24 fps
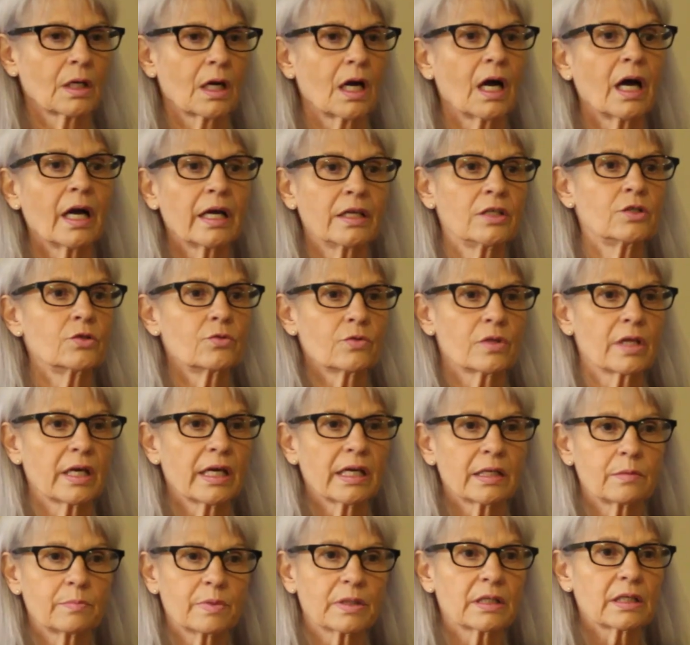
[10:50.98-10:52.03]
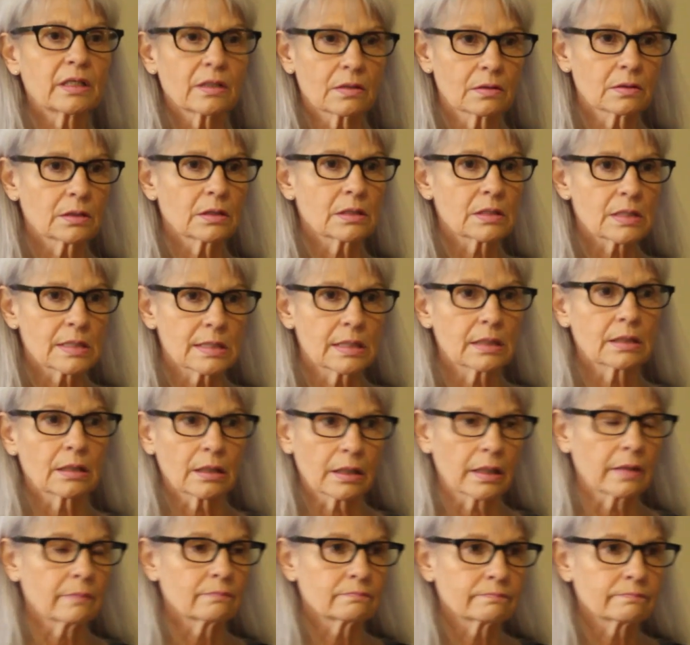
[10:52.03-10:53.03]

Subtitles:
I knew they had been killed instantly.